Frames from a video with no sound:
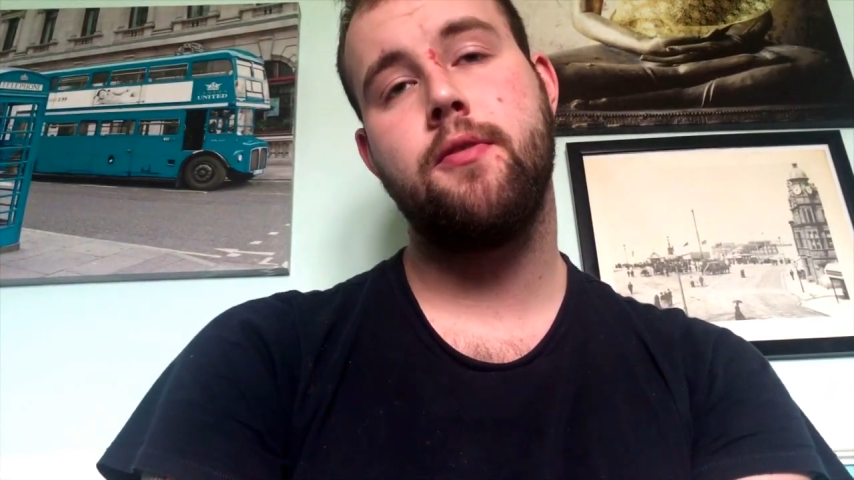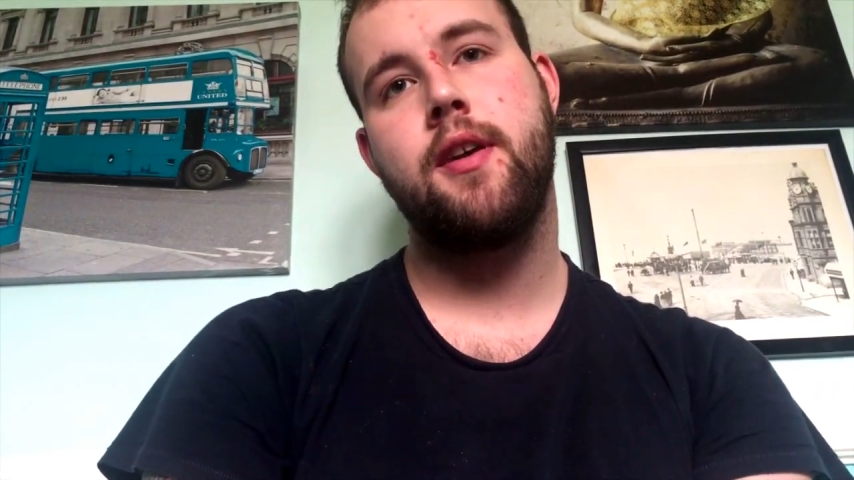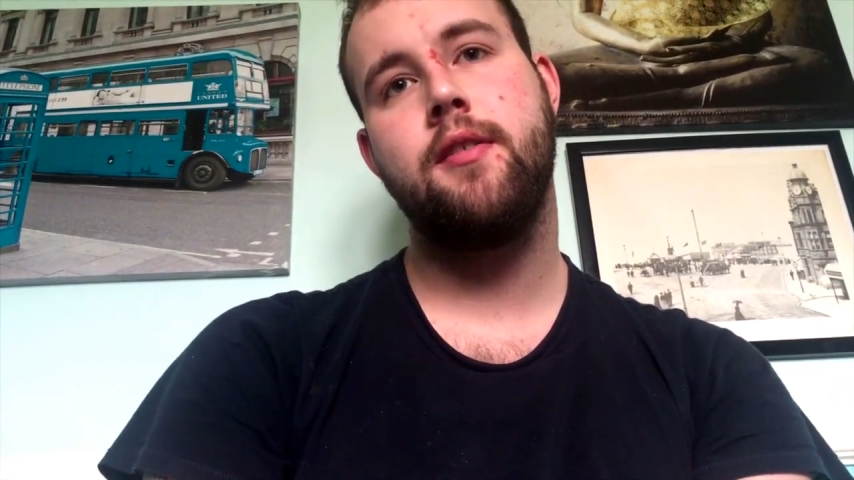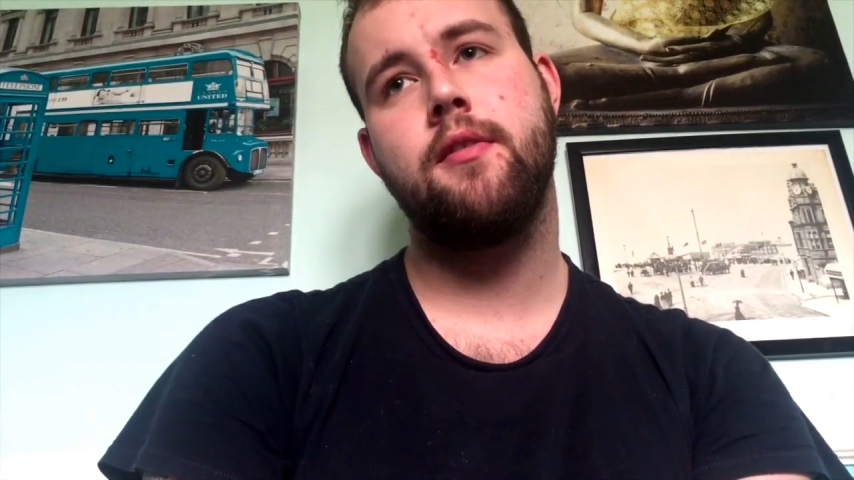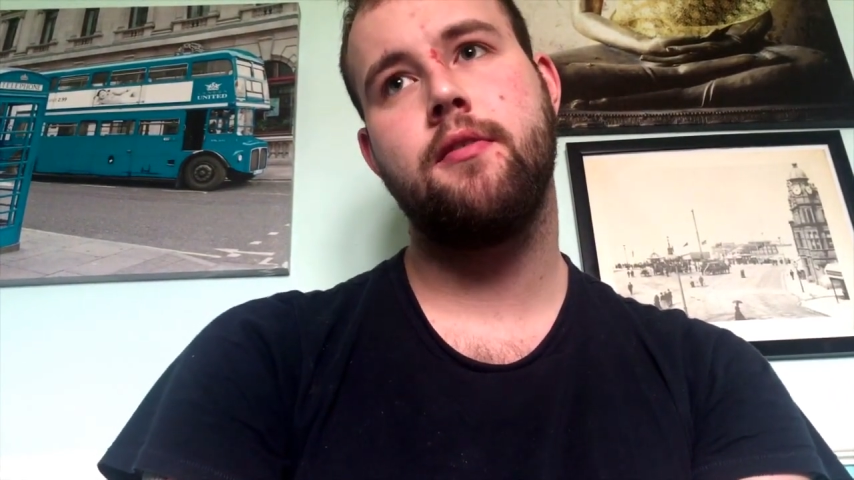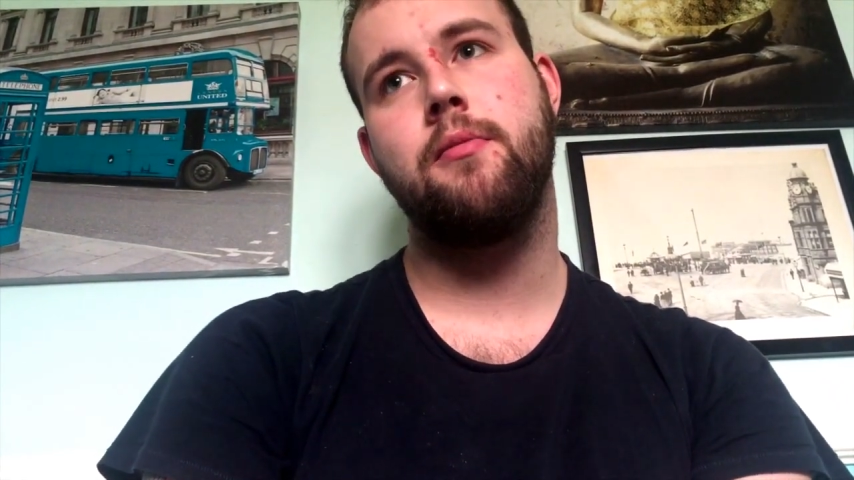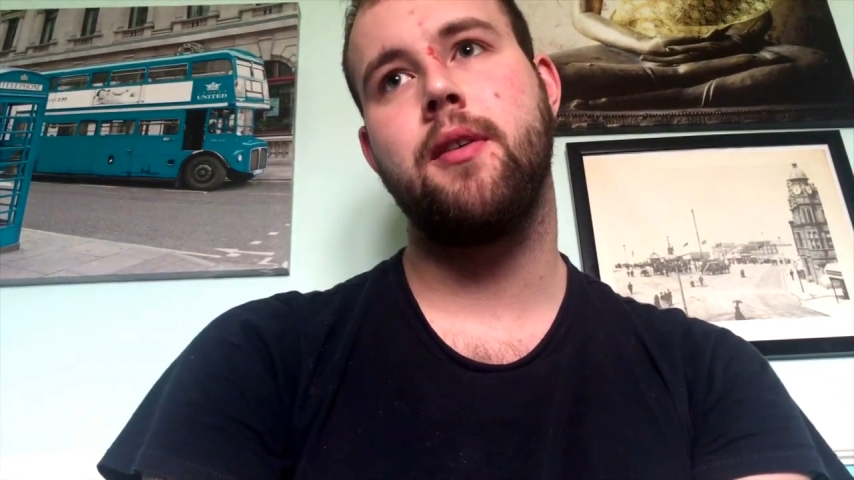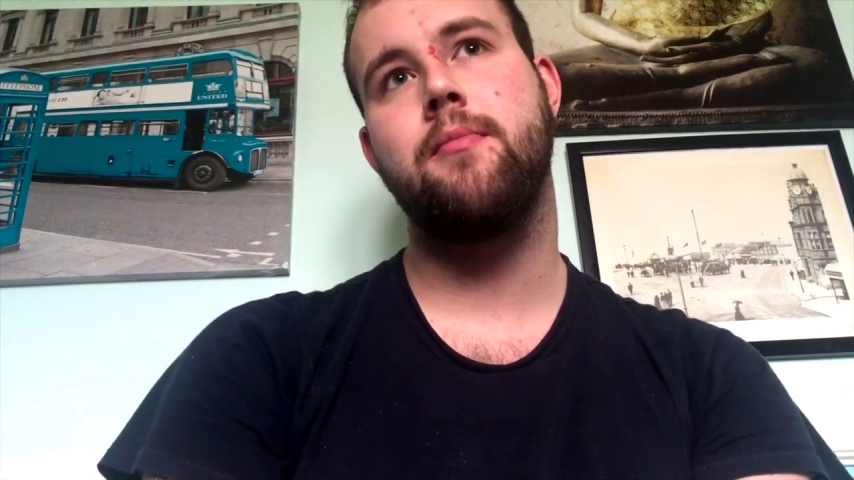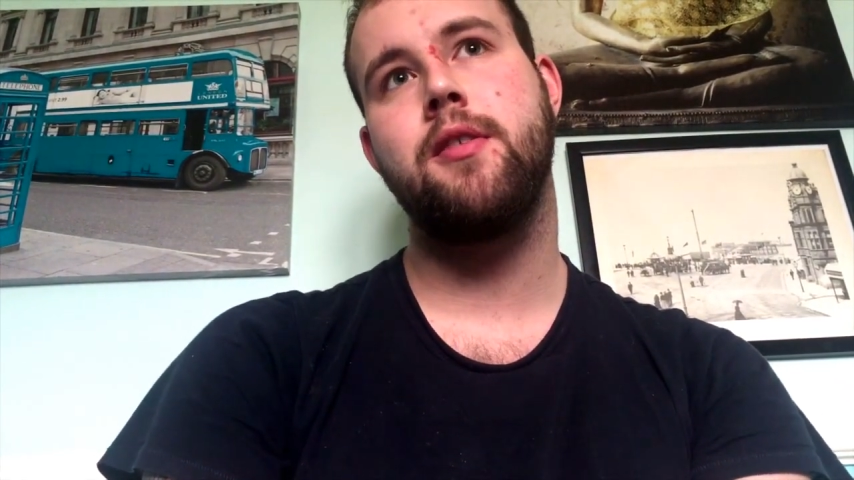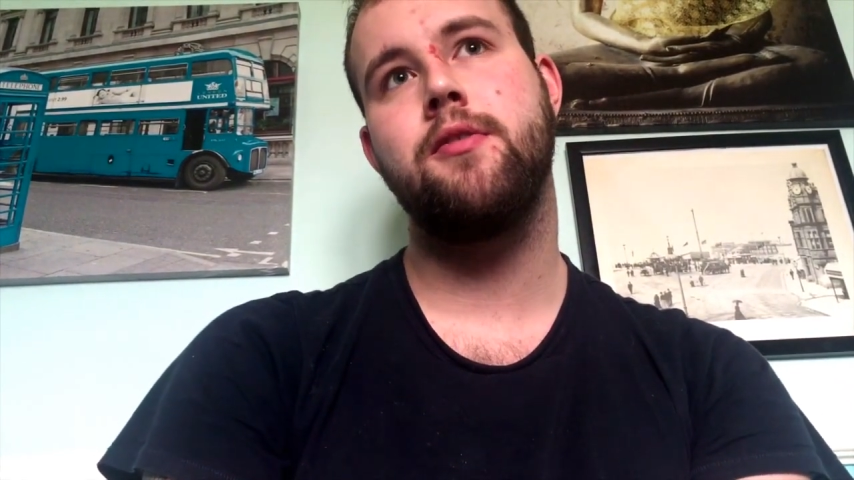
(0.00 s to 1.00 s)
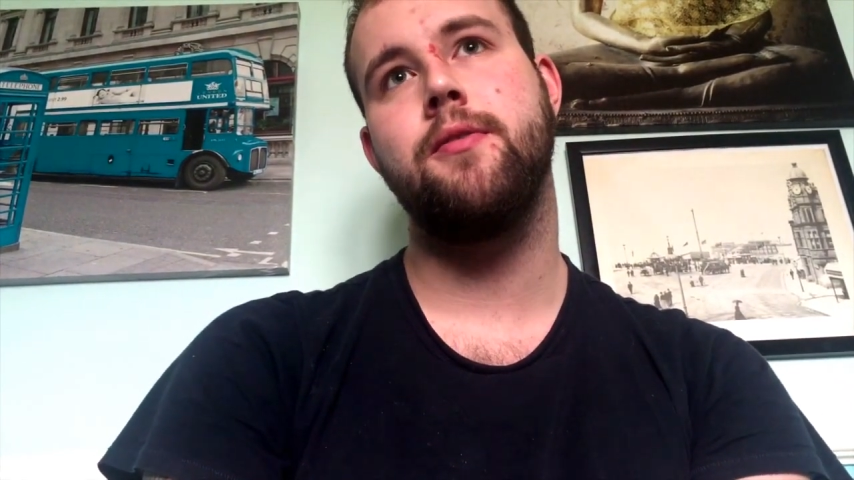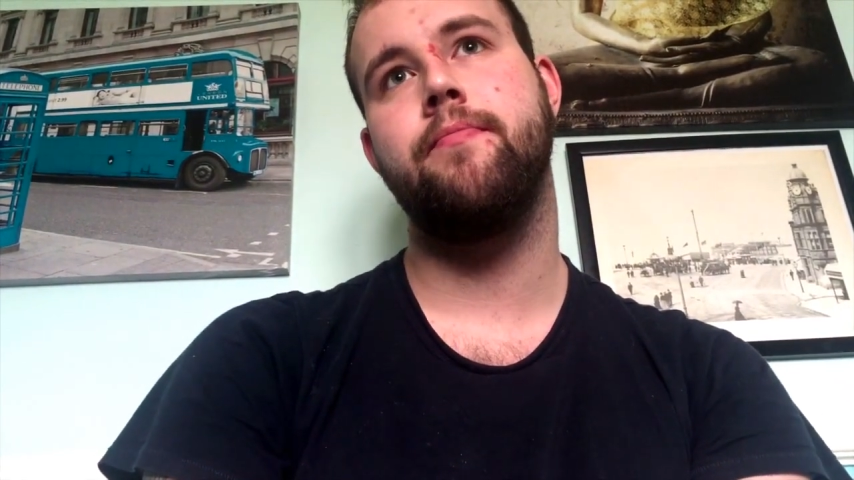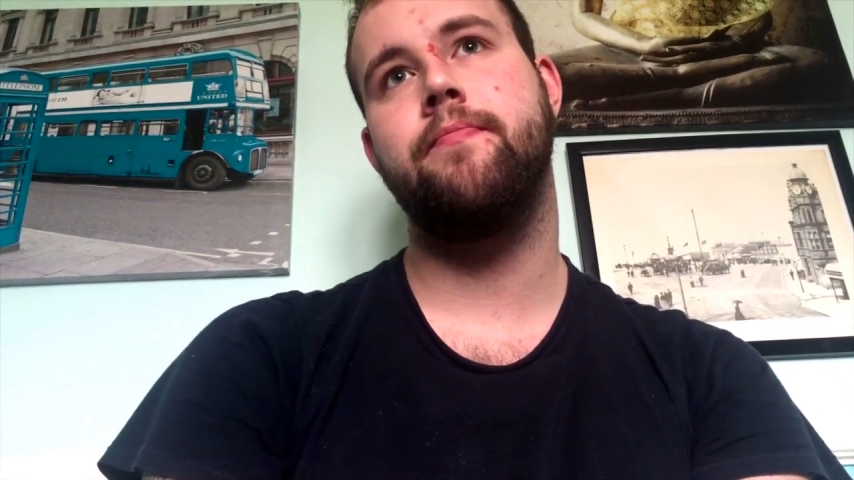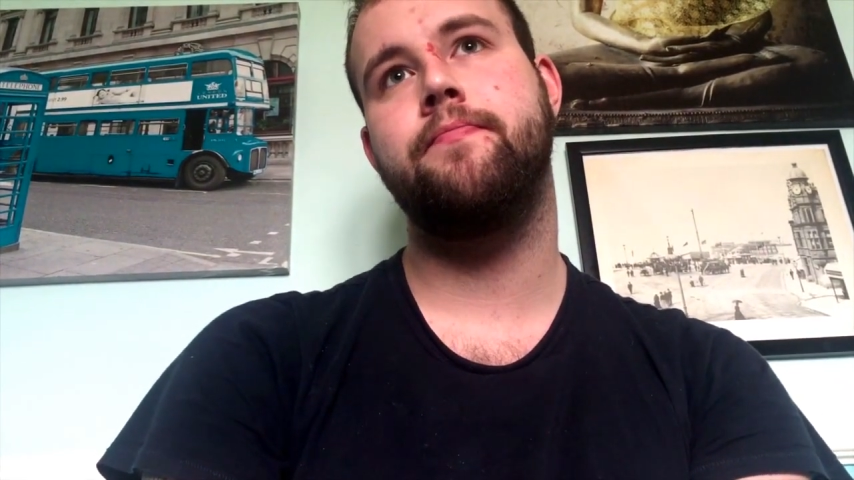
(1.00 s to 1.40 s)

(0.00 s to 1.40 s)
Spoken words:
days into my admission,